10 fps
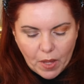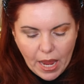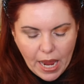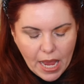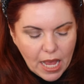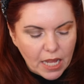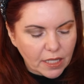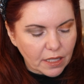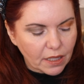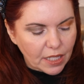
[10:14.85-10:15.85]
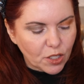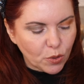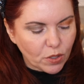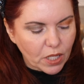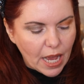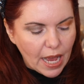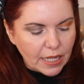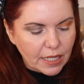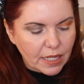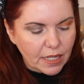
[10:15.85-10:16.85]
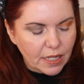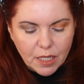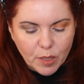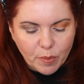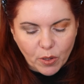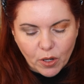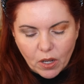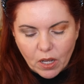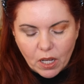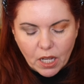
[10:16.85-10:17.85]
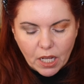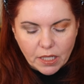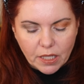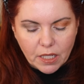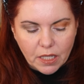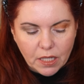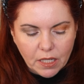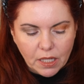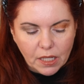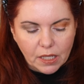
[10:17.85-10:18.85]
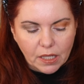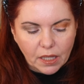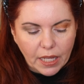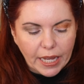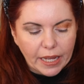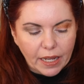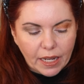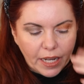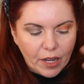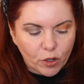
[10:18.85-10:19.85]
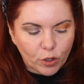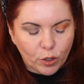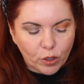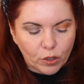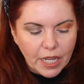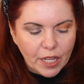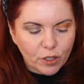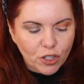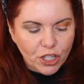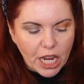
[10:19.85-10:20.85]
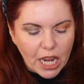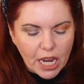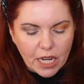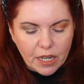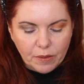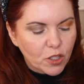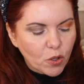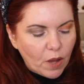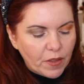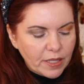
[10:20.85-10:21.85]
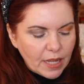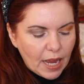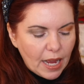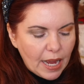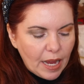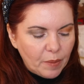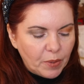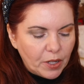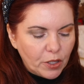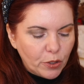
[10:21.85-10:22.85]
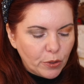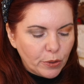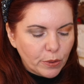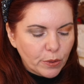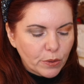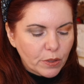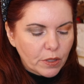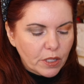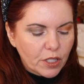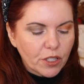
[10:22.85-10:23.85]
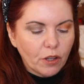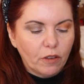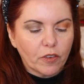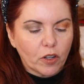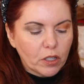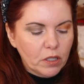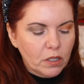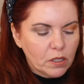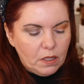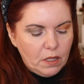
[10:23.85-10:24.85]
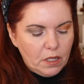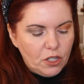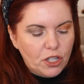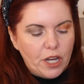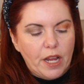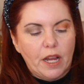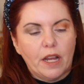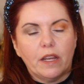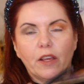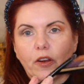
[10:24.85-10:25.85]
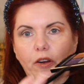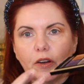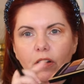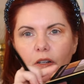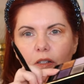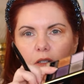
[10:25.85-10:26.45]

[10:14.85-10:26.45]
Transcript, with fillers: And let's use that to put on like an inner inner shade. So on this eye, I'm gonna use the silver, the shade here.